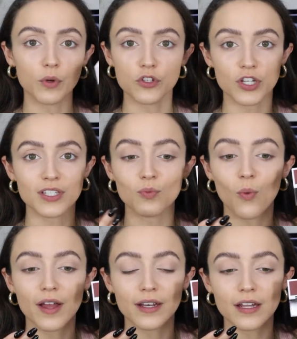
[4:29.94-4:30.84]
with just
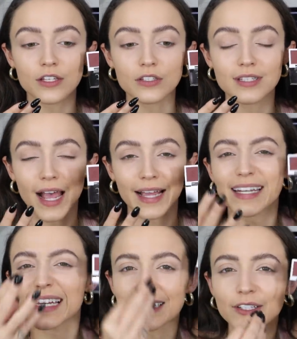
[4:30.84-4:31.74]
one
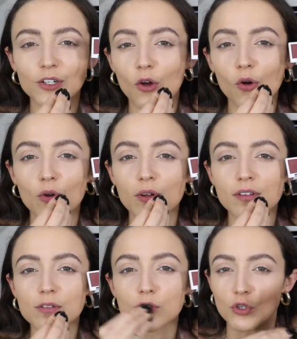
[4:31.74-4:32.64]
tiny
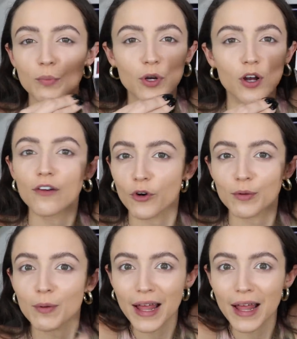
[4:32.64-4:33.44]
little super affordable